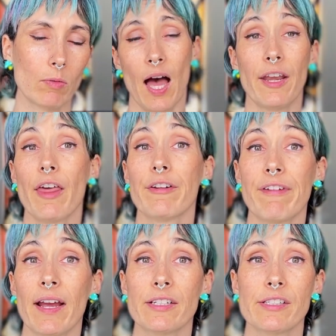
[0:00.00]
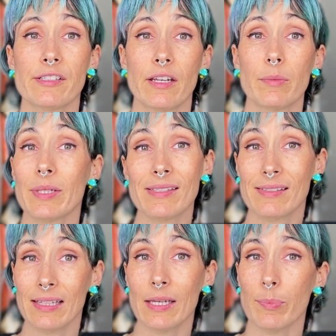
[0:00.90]
Another factor is going to be
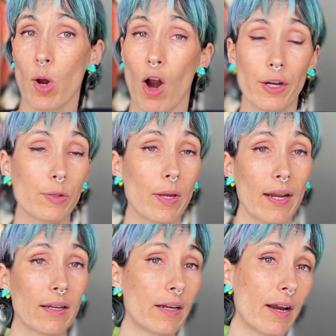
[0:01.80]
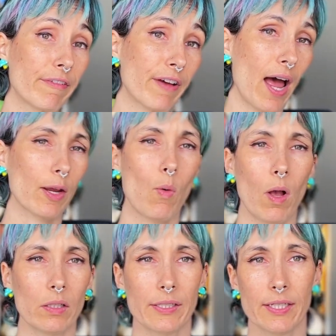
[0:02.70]
sleep. Are you getting enough high
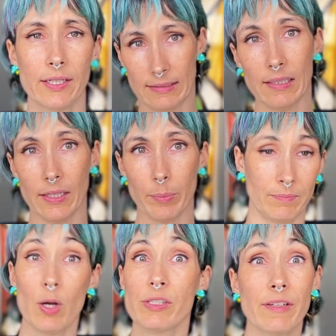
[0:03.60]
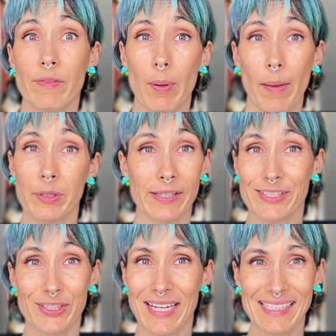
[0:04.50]
quality sleep? Most of the
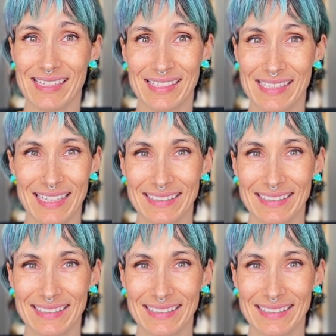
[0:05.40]
population isn't.